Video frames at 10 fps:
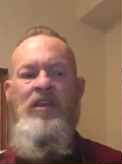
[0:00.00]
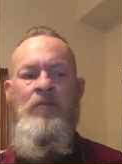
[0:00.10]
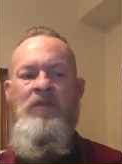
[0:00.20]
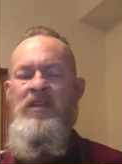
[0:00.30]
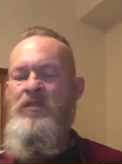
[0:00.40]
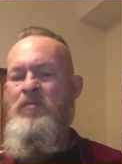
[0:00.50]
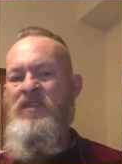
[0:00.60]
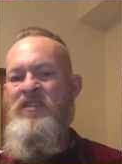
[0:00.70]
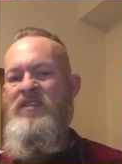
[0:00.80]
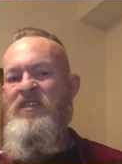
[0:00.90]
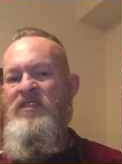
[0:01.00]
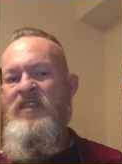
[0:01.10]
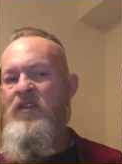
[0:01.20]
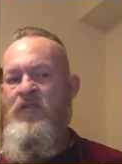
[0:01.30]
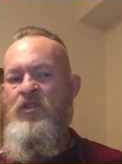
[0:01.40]
companies, businesses,
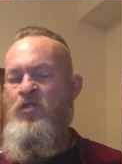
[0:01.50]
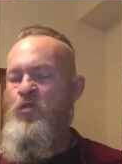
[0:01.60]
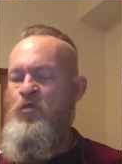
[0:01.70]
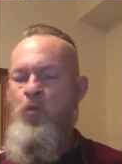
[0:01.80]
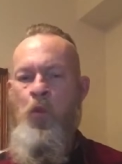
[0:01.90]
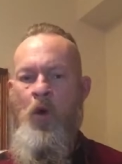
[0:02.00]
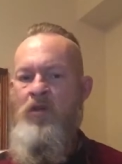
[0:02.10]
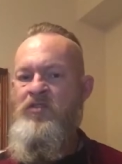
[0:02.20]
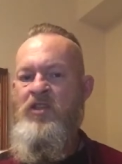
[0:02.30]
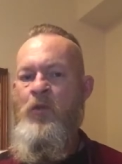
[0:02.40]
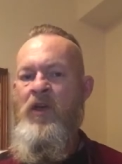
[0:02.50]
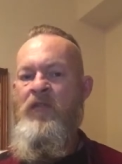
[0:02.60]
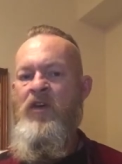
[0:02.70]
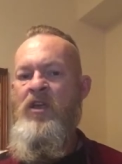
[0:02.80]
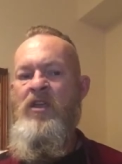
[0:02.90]
individuals
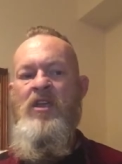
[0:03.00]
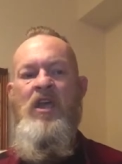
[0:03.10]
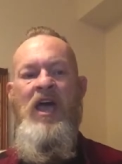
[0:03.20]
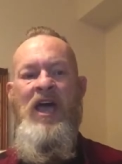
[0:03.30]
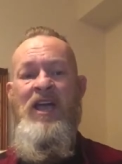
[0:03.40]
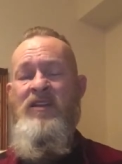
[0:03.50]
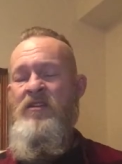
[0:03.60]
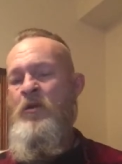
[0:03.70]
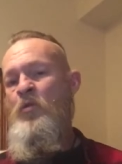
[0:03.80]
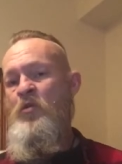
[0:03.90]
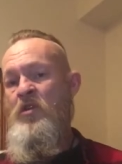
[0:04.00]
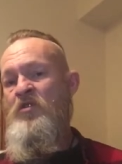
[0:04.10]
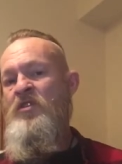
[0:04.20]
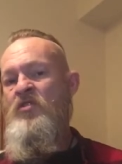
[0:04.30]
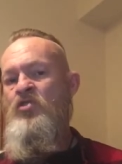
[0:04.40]
whatsoever. And I will
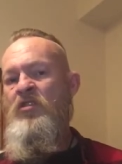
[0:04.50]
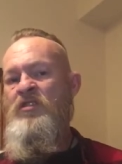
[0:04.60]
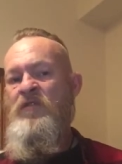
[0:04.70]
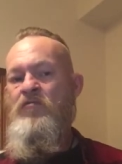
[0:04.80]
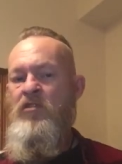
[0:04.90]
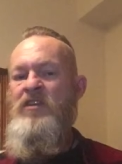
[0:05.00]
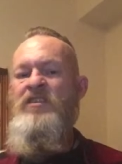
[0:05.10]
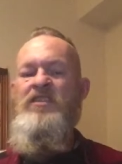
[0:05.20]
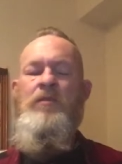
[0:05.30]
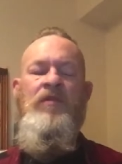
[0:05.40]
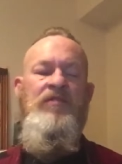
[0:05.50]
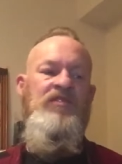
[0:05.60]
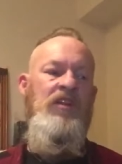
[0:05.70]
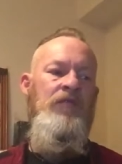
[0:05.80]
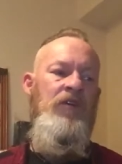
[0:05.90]
use constructive criticism if
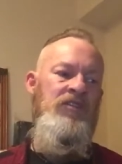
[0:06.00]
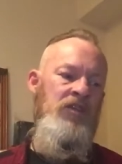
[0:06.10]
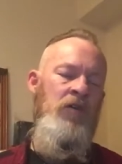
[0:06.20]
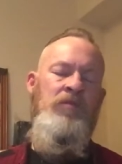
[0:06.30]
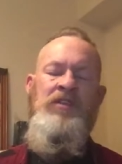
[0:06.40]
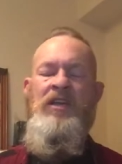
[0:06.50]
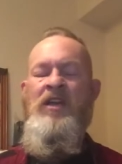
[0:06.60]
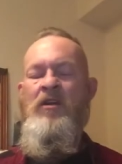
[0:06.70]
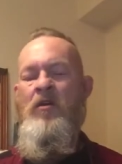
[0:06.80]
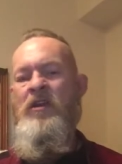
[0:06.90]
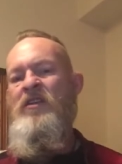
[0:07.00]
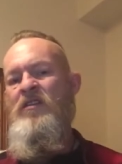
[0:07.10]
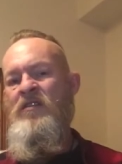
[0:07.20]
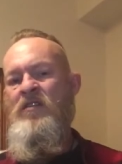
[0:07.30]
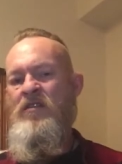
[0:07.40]
there's stuff I don't particularly like,
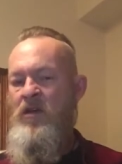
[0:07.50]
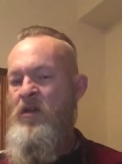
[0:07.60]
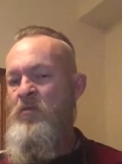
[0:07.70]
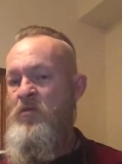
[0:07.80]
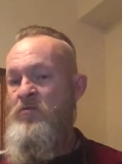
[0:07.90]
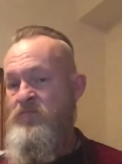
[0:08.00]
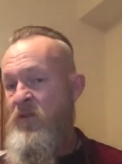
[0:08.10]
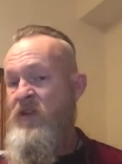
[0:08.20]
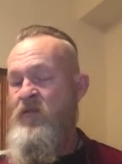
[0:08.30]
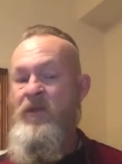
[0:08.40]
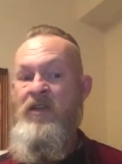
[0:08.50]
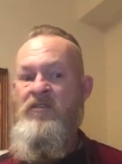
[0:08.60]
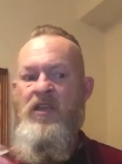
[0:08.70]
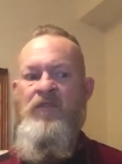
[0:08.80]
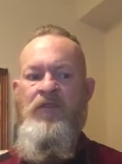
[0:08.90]
and I will rave
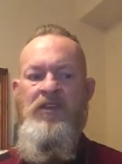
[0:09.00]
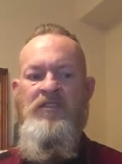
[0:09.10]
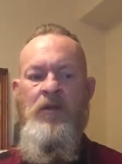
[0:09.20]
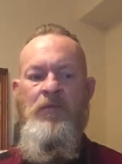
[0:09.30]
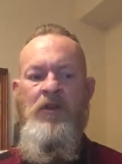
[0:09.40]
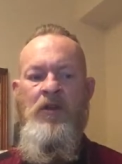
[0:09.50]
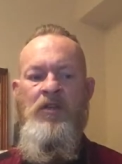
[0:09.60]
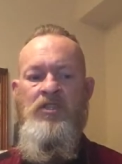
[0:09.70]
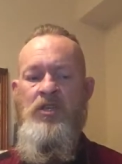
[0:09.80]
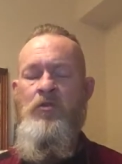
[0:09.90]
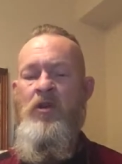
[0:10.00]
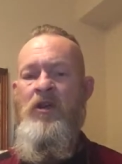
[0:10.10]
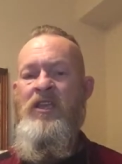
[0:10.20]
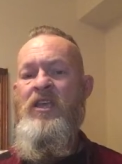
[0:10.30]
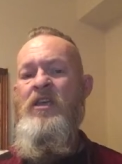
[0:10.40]
about it if it's something I do
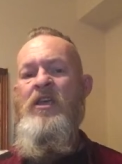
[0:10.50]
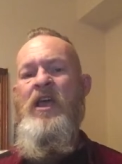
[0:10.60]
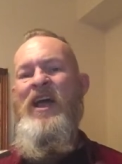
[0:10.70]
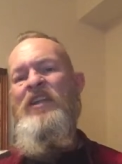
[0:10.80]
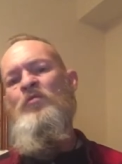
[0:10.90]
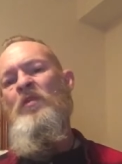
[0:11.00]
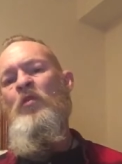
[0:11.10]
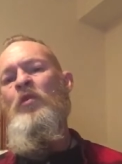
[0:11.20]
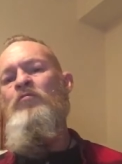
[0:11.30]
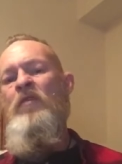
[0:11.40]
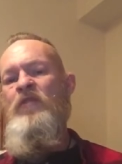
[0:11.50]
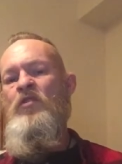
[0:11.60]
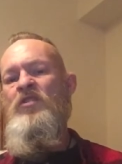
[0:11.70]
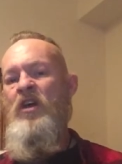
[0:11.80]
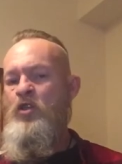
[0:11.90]
like. As with all the
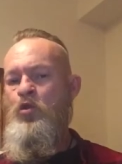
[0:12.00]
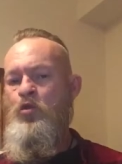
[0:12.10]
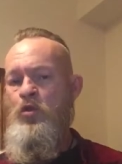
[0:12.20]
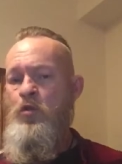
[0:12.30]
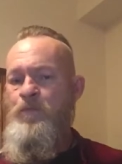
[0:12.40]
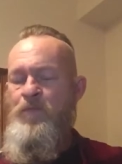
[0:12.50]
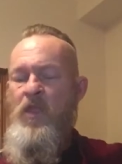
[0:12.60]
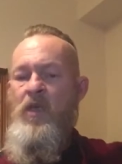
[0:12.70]
reviews that I do do,